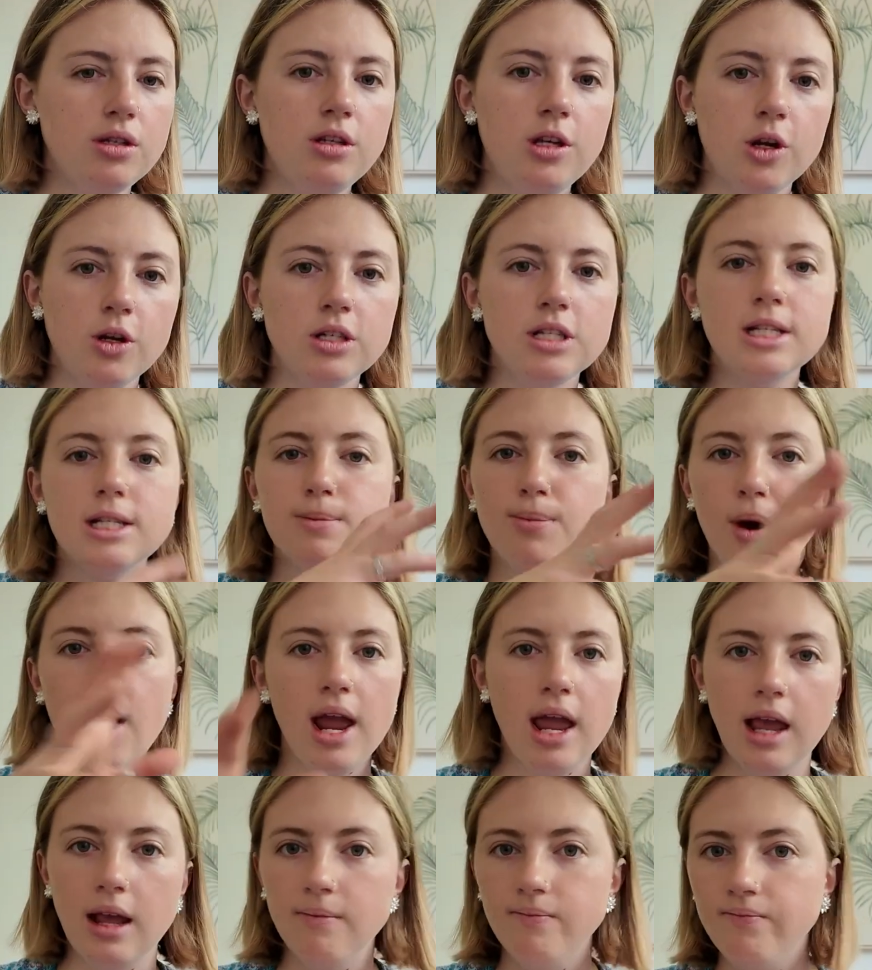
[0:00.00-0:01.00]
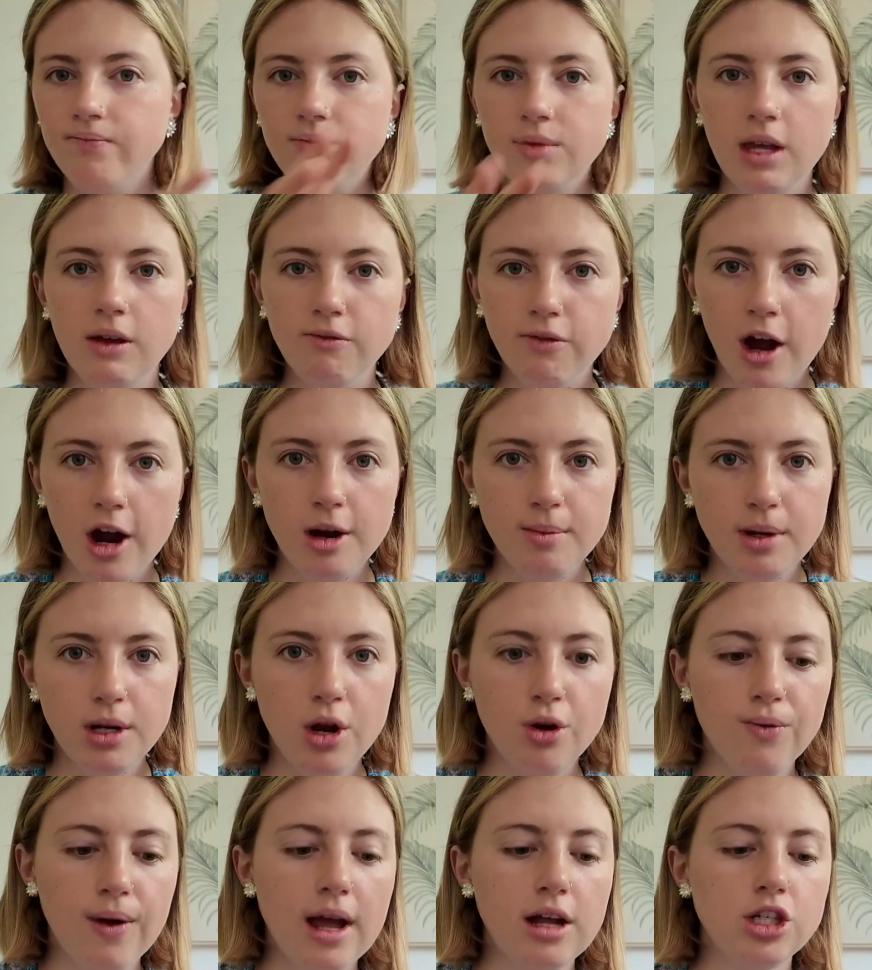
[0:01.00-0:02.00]
you know, spray the environment
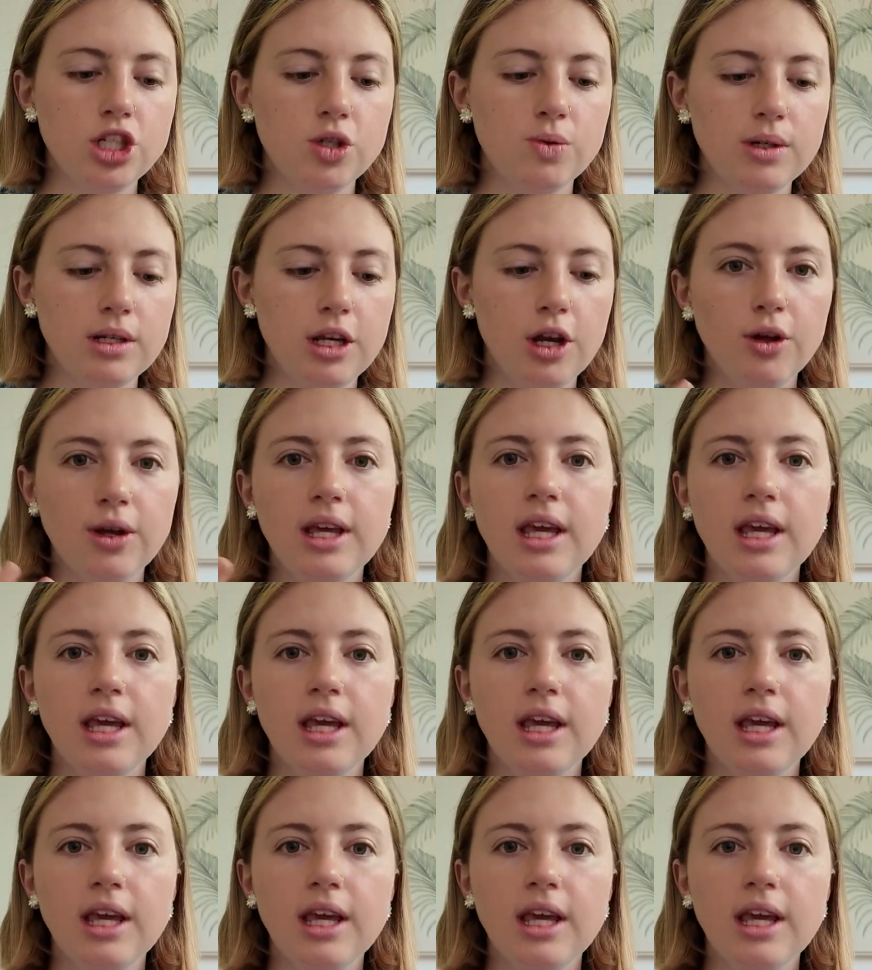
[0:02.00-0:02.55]
around you and, you know,